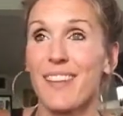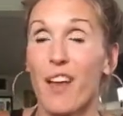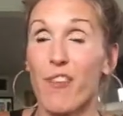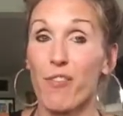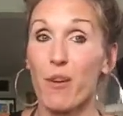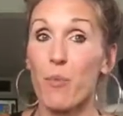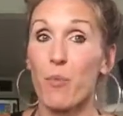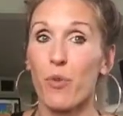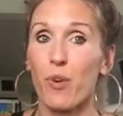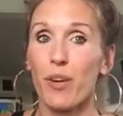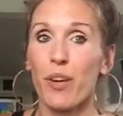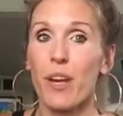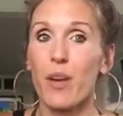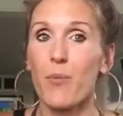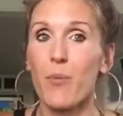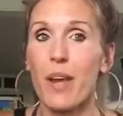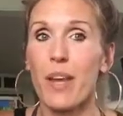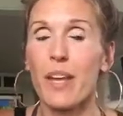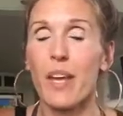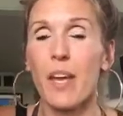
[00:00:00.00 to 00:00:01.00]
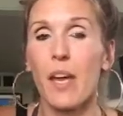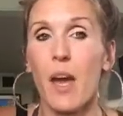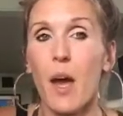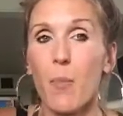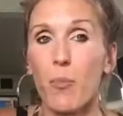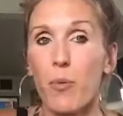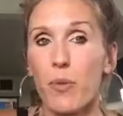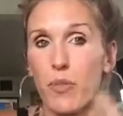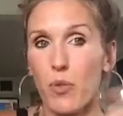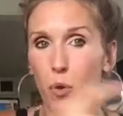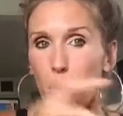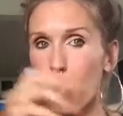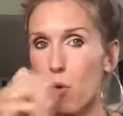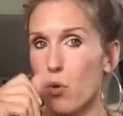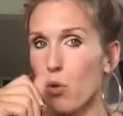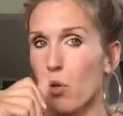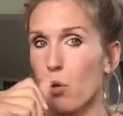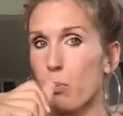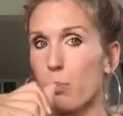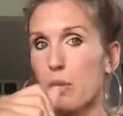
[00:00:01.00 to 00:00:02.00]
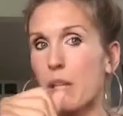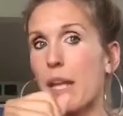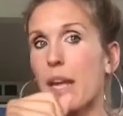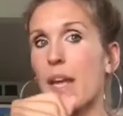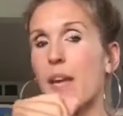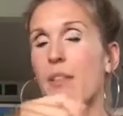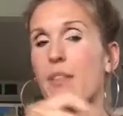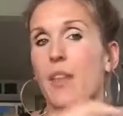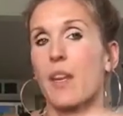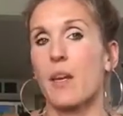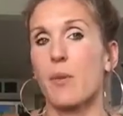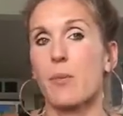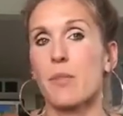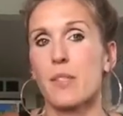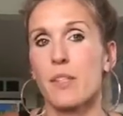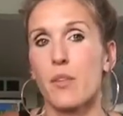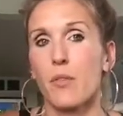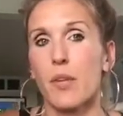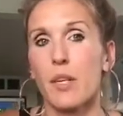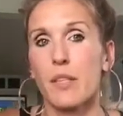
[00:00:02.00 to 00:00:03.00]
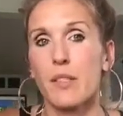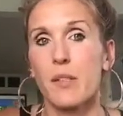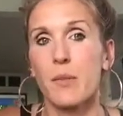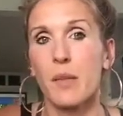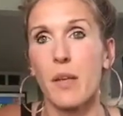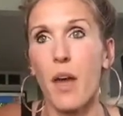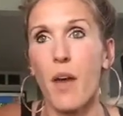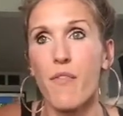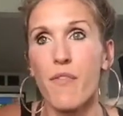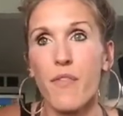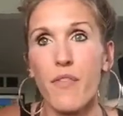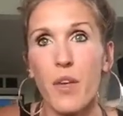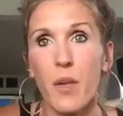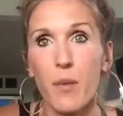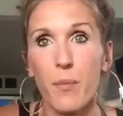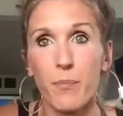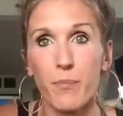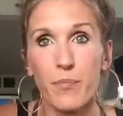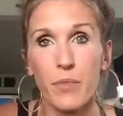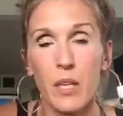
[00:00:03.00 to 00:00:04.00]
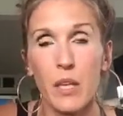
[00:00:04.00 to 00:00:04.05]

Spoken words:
Every morning waking up with the whole plan that I was going to get fit